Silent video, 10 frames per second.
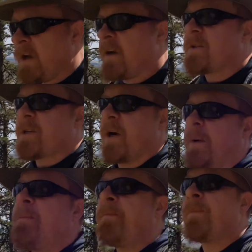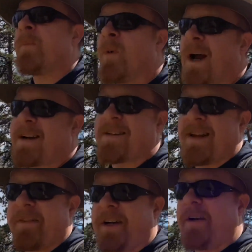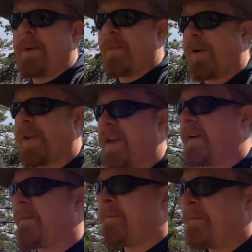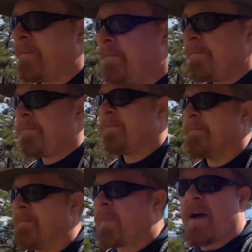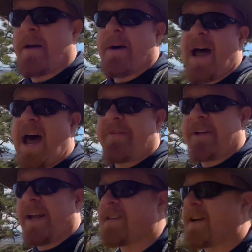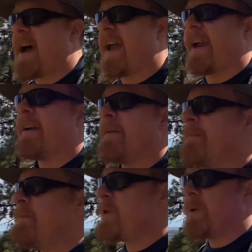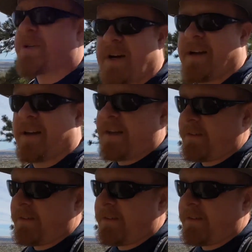So we're actually never going to be more than probably about half a day's hike to a trailhead.